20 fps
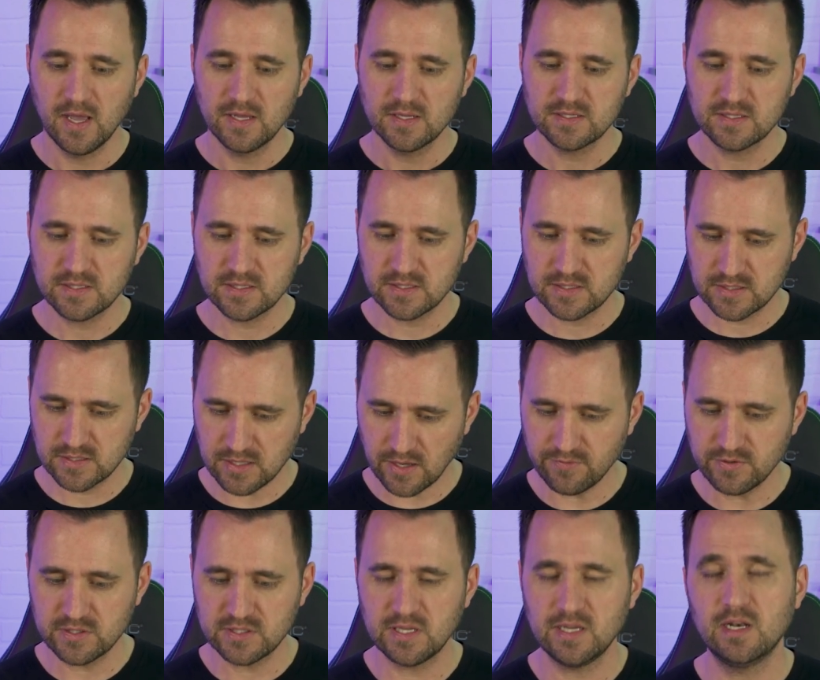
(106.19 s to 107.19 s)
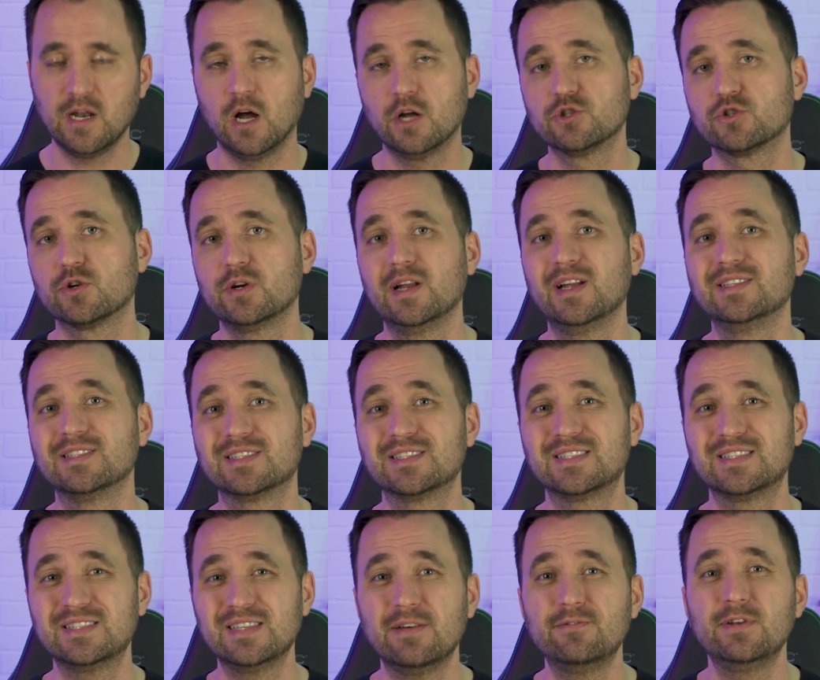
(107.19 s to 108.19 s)

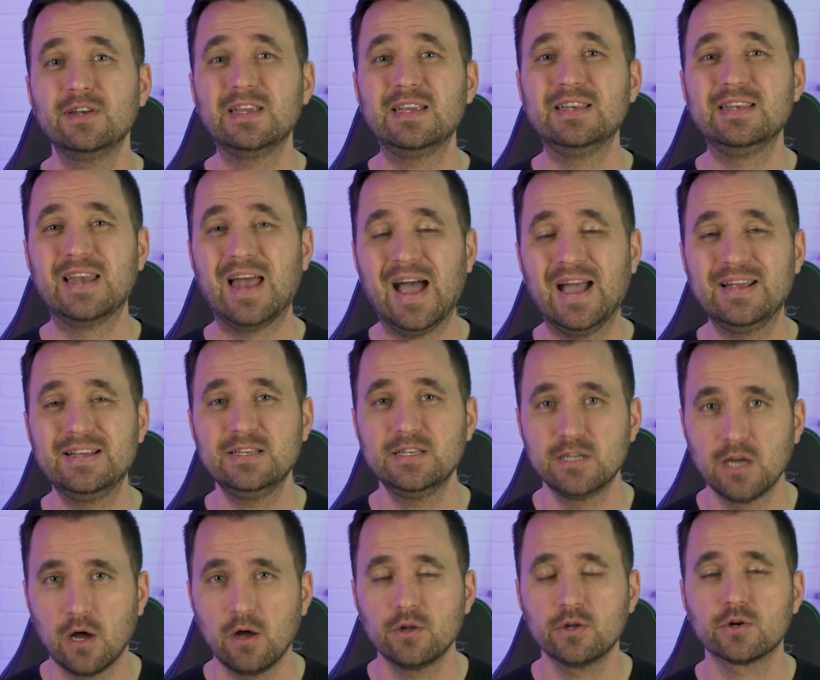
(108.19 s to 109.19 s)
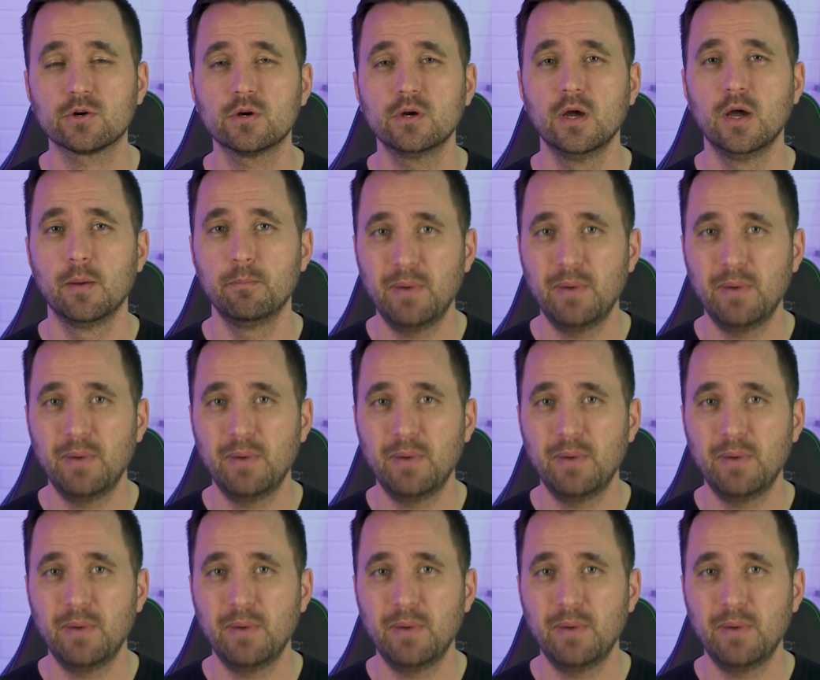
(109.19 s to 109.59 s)
$1,779